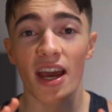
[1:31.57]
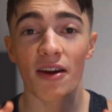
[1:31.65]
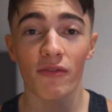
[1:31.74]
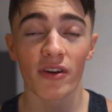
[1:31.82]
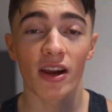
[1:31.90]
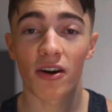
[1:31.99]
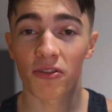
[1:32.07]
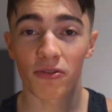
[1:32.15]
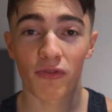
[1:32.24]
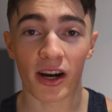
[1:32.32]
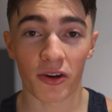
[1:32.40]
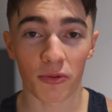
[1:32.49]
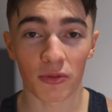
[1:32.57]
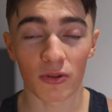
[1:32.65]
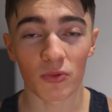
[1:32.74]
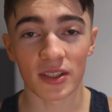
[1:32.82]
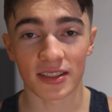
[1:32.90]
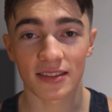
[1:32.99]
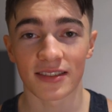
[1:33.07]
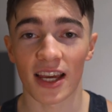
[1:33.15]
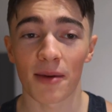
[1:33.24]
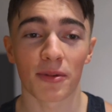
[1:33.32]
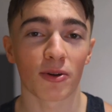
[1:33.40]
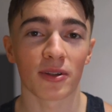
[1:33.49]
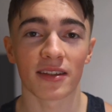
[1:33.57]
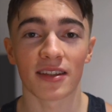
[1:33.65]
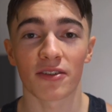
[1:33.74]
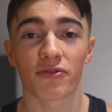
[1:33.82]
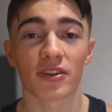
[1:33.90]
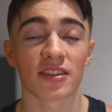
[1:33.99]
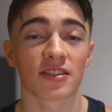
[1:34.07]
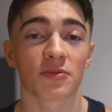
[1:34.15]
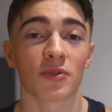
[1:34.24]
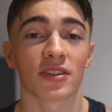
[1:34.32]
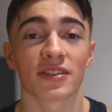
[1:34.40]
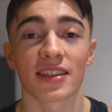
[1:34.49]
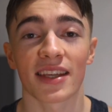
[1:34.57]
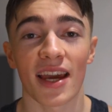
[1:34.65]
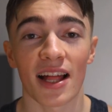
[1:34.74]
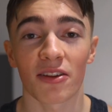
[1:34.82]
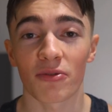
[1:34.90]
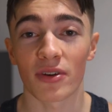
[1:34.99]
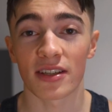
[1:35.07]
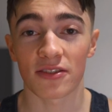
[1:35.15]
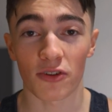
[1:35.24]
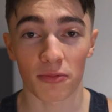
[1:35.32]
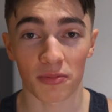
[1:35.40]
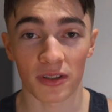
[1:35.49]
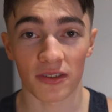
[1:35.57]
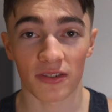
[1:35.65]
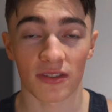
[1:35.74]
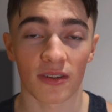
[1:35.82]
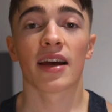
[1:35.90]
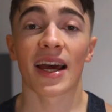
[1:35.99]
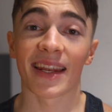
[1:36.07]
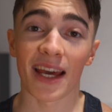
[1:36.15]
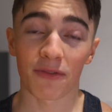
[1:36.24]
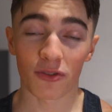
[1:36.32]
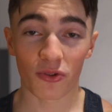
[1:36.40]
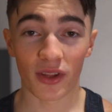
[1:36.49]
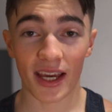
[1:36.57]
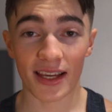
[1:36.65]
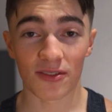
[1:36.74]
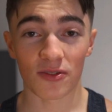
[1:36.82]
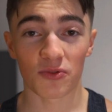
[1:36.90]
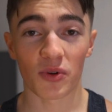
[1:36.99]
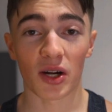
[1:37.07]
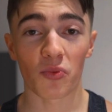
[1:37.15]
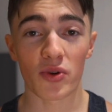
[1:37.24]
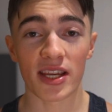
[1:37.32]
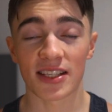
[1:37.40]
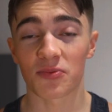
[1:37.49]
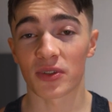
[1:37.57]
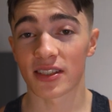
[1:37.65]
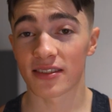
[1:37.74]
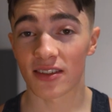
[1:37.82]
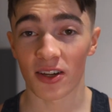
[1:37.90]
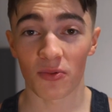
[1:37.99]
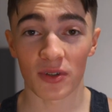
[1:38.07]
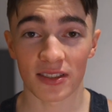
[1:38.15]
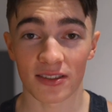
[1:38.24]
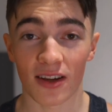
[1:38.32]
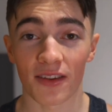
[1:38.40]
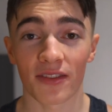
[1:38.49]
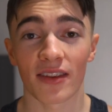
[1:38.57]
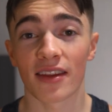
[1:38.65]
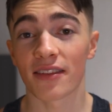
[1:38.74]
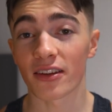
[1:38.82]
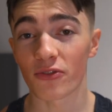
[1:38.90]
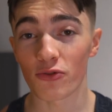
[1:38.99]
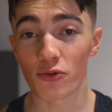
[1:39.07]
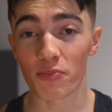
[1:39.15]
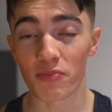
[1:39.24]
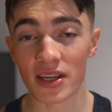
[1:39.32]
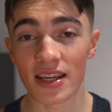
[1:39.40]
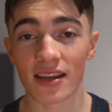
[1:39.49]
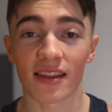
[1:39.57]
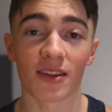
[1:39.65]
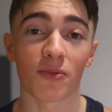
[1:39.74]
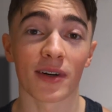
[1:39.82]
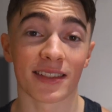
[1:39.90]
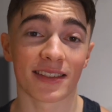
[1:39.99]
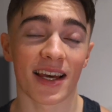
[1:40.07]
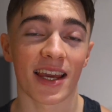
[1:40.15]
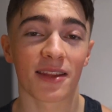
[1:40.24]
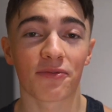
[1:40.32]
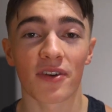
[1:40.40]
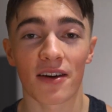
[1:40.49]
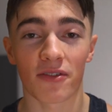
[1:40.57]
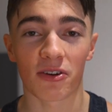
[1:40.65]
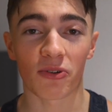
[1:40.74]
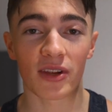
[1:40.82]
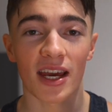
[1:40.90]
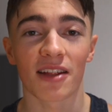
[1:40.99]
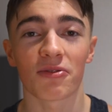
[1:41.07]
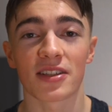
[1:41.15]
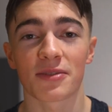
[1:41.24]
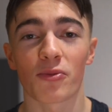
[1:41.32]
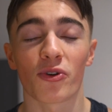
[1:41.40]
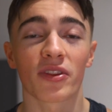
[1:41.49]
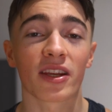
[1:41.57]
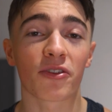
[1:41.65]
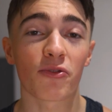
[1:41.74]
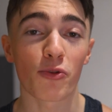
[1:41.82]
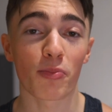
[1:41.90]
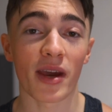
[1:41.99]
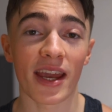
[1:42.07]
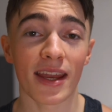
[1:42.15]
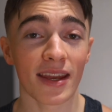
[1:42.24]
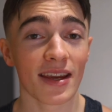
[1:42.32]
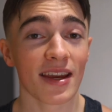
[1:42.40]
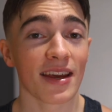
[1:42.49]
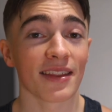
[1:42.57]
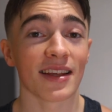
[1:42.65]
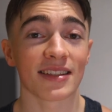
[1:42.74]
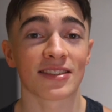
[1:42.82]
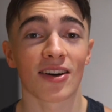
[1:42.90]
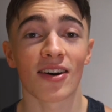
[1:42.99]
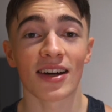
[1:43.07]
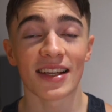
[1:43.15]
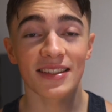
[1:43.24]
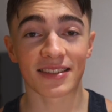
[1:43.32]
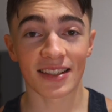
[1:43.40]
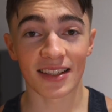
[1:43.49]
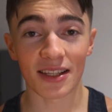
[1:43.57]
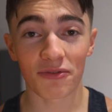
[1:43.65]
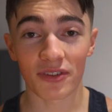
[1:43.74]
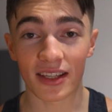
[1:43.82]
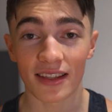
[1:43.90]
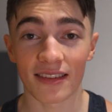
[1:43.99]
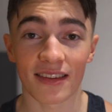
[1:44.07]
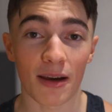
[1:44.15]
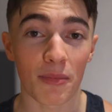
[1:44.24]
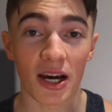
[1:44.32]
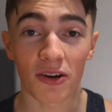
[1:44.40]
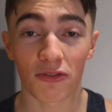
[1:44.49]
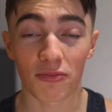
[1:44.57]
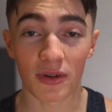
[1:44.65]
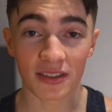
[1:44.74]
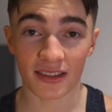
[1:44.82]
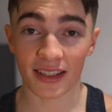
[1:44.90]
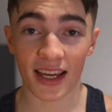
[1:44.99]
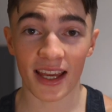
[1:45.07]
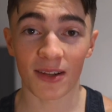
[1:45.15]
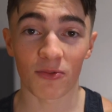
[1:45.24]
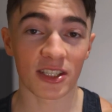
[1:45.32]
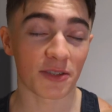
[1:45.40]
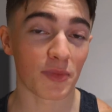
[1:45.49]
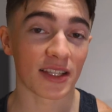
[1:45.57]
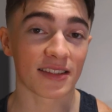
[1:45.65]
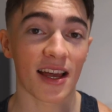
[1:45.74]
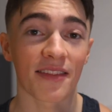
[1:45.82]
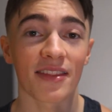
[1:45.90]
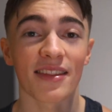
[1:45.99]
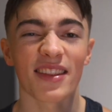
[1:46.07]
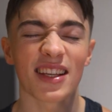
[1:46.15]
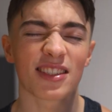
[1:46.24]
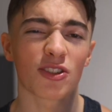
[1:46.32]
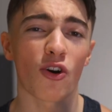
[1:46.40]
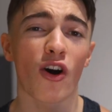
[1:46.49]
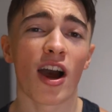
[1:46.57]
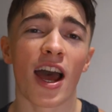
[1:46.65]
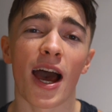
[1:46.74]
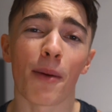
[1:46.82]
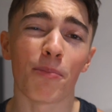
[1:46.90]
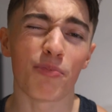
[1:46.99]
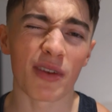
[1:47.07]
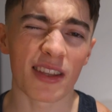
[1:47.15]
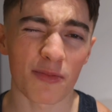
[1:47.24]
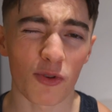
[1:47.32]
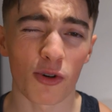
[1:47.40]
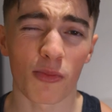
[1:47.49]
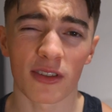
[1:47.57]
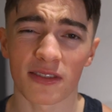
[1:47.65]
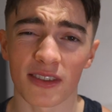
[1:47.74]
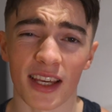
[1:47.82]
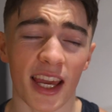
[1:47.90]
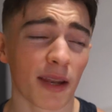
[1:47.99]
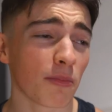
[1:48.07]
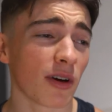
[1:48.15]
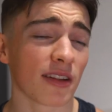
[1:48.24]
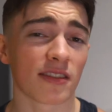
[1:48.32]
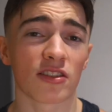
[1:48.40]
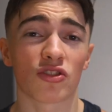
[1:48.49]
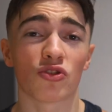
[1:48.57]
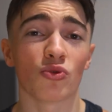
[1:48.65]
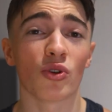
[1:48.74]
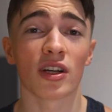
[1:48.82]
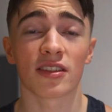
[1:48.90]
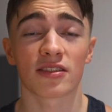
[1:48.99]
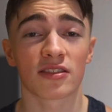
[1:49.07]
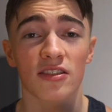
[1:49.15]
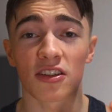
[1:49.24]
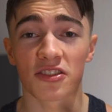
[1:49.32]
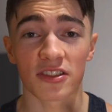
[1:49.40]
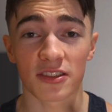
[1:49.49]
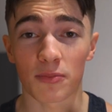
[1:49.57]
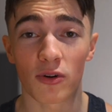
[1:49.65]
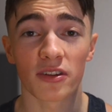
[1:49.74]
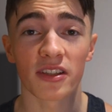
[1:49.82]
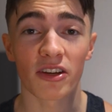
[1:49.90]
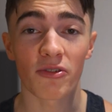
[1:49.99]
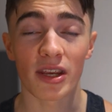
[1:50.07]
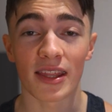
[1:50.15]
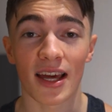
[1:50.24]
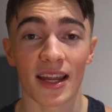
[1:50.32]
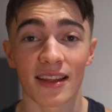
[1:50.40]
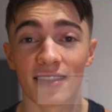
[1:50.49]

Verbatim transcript: Every other variable was the same, the only difference was the calorie surplus. And after the 8 to 12 weeks when the study was done, Group B, the ones that ate 500 calories more than Group A, they saw insignificant amount of muscle gain, which means that they saw a bit more muscle gain, but to a, such a small degree that